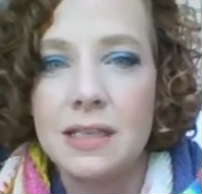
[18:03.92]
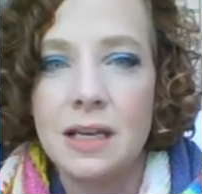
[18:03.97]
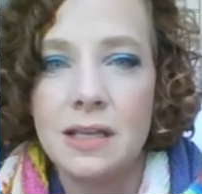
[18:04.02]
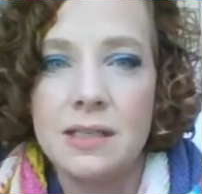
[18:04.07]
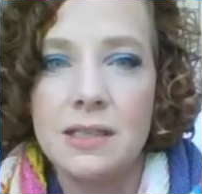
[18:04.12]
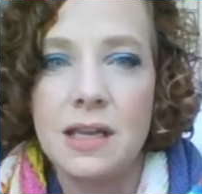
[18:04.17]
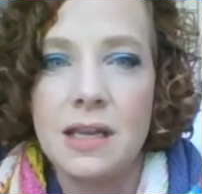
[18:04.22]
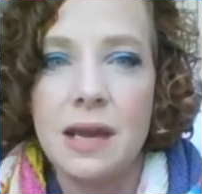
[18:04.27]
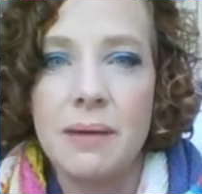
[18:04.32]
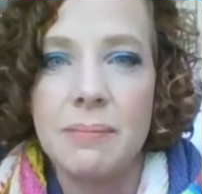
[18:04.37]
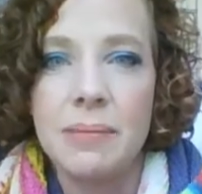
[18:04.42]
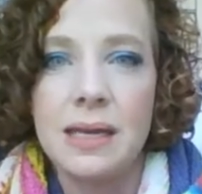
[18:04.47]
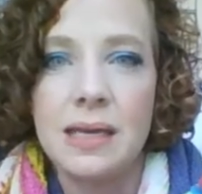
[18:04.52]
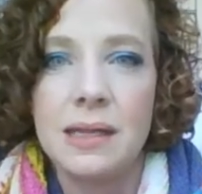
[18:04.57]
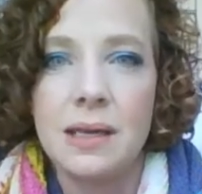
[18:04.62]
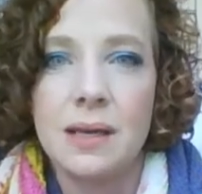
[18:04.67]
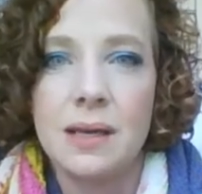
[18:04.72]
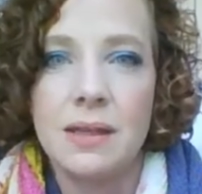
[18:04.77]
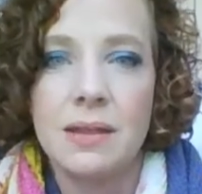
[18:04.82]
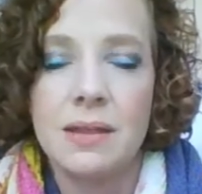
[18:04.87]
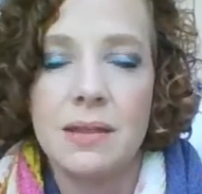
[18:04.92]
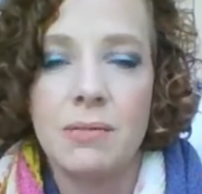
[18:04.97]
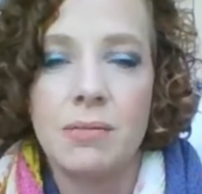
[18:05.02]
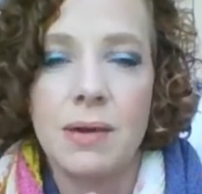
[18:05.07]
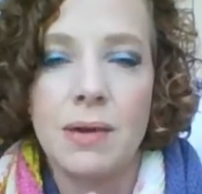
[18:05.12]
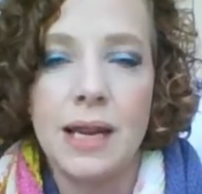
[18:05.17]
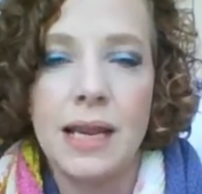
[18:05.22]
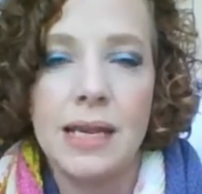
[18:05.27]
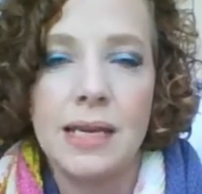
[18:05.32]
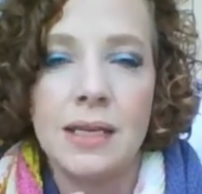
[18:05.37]
socks not being the
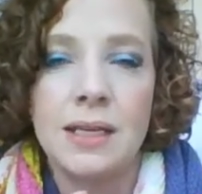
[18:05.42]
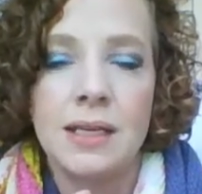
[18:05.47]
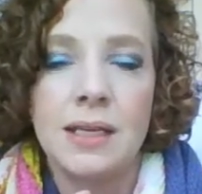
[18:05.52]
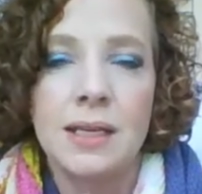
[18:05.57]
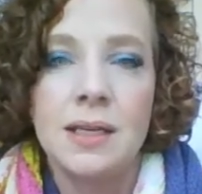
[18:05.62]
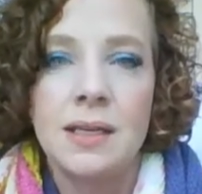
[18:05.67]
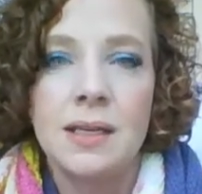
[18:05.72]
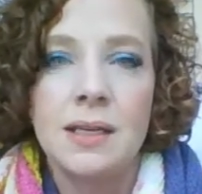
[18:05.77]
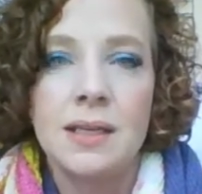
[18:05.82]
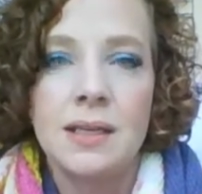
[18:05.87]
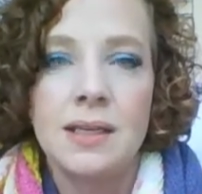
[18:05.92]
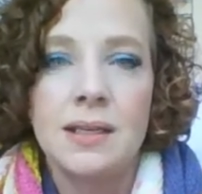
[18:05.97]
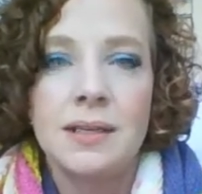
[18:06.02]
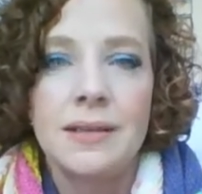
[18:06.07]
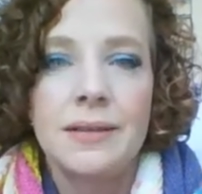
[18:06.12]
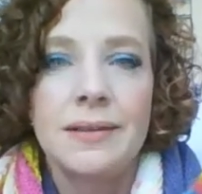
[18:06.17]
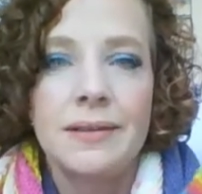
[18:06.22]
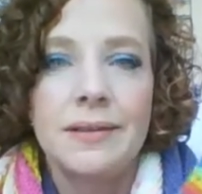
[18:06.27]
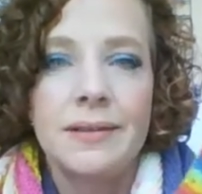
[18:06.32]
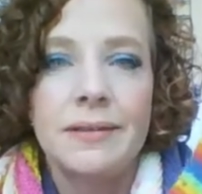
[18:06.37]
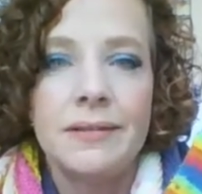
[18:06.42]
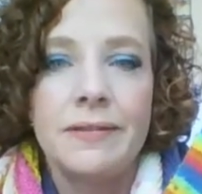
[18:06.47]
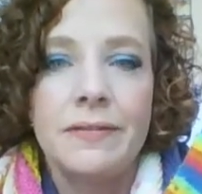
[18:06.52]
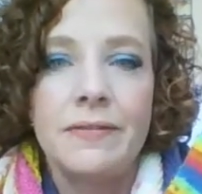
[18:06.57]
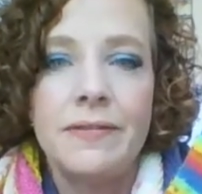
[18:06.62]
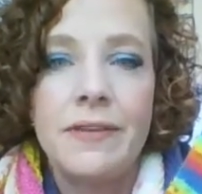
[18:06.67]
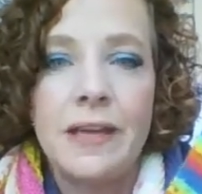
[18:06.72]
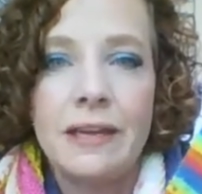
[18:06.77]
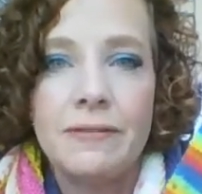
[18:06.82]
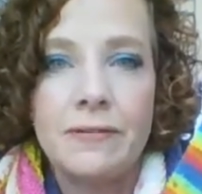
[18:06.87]
right
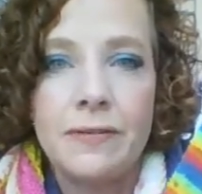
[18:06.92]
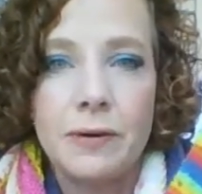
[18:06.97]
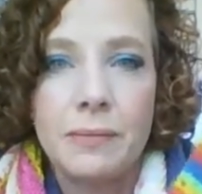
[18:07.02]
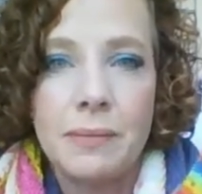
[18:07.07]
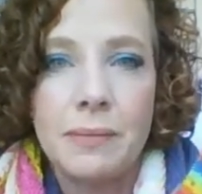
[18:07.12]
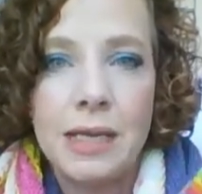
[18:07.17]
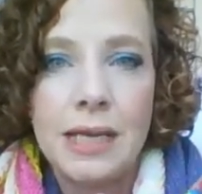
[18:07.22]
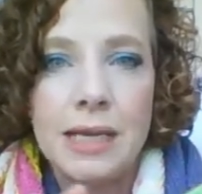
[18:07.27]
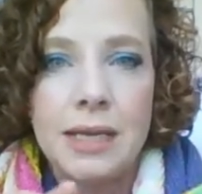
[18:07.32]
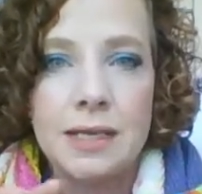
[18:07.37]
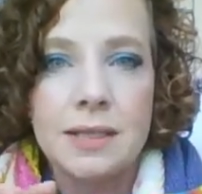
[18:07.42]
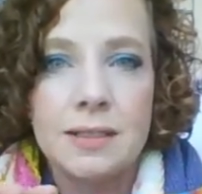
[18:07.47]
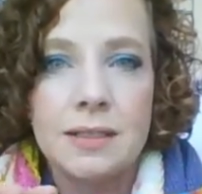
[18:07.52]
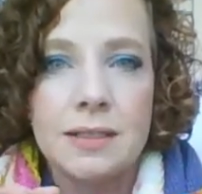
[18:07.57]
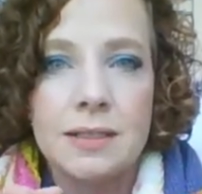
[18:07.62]
fit for me.